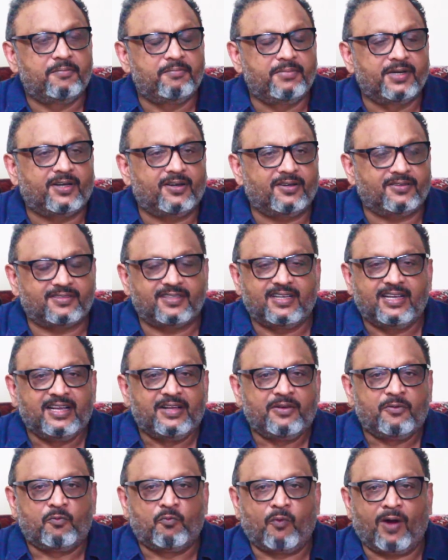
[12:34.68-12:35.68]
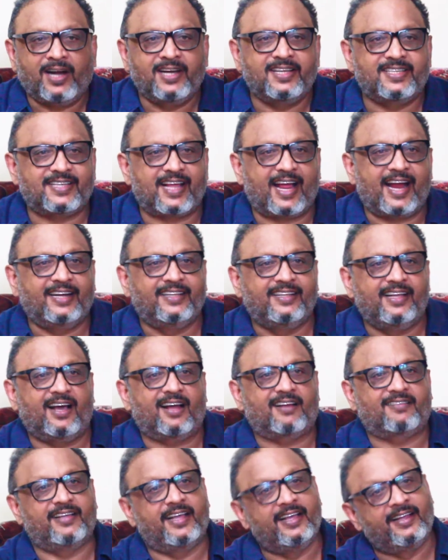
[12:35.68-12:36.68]
Because one side they
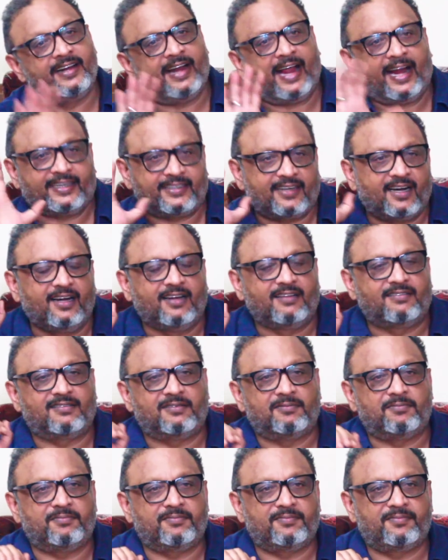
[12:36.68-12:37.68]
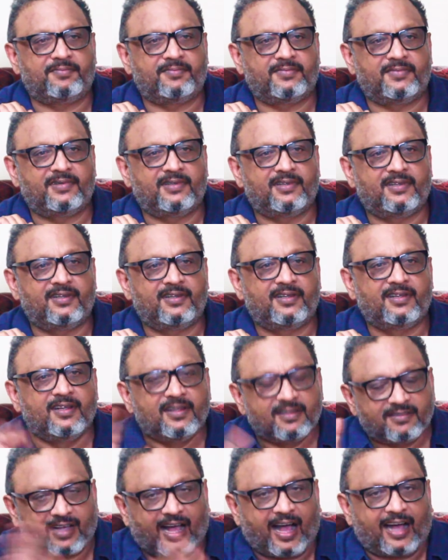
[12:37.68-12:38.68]
are saying nationalism.
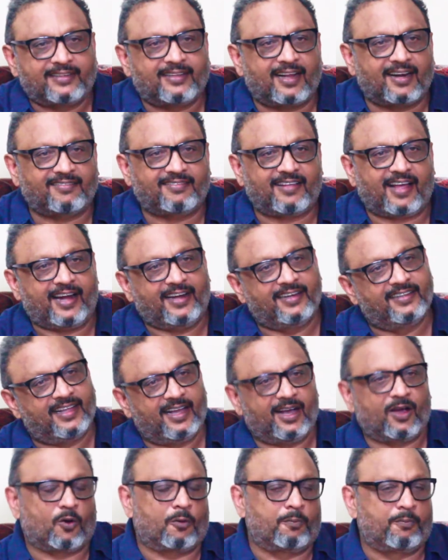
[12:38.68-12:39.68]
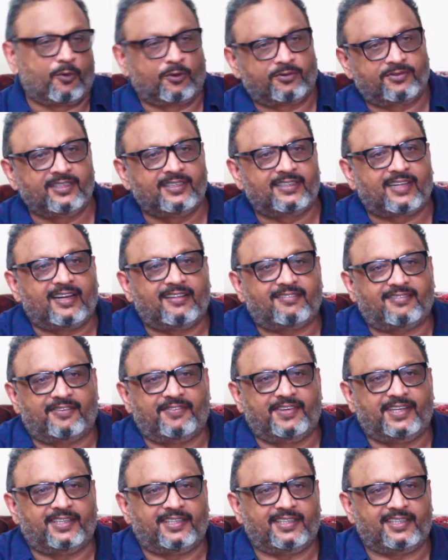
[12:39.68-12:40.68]
So other side they are opposing
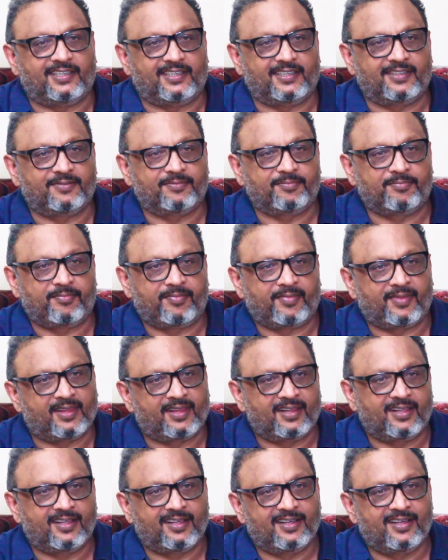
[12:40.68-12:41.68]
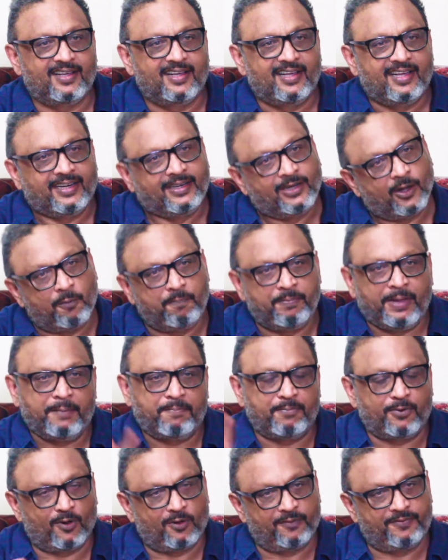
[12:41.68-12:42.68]
370. Now
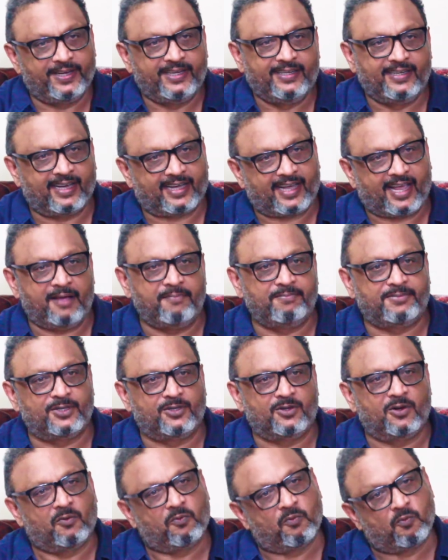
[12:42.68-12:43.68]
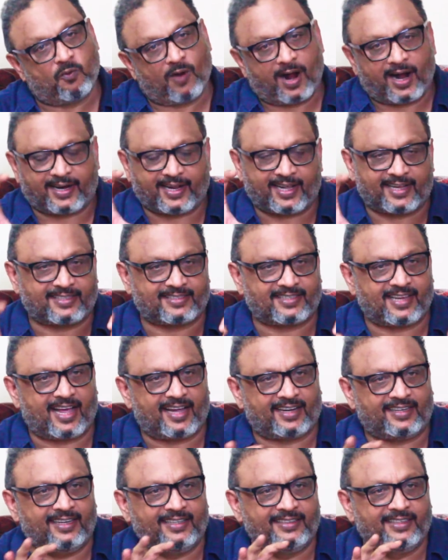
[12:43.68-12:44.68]
people of India came to know what
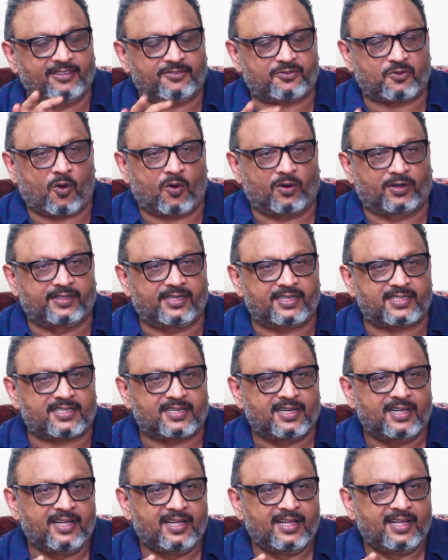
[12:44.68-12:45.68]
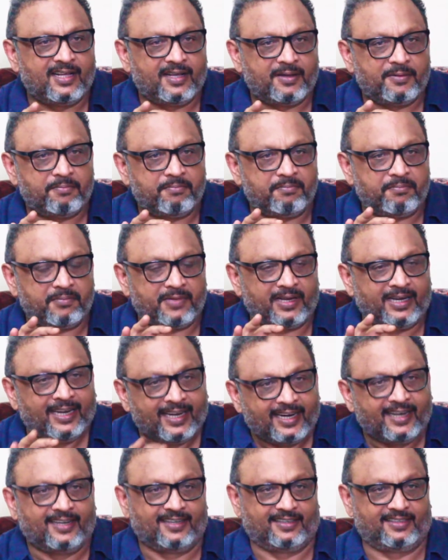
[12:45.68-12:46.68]
exactly this Congress
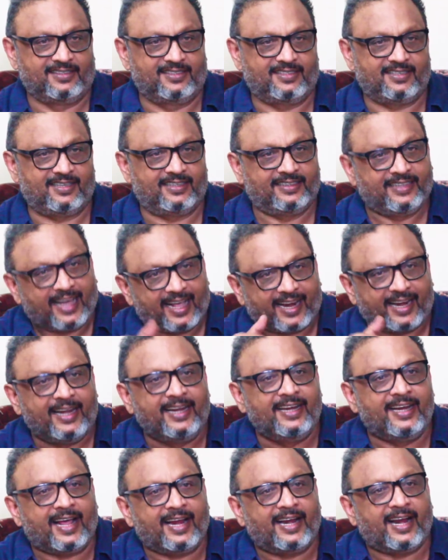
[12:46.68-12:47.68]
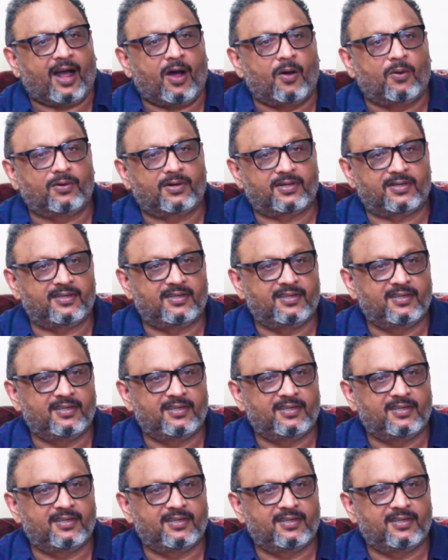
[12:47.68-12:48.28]
leaders, they are in and out.